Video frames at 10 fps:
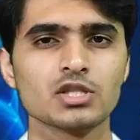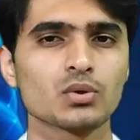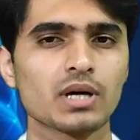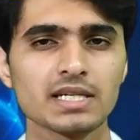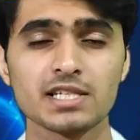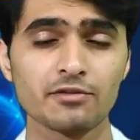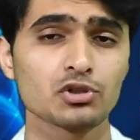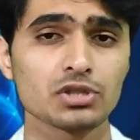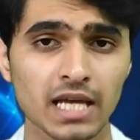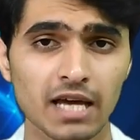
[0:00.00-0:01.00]
So guys, if you're
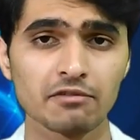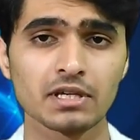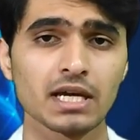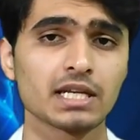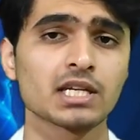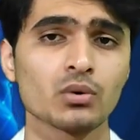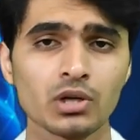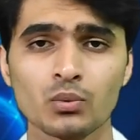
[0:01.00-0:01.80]
just having any doubt or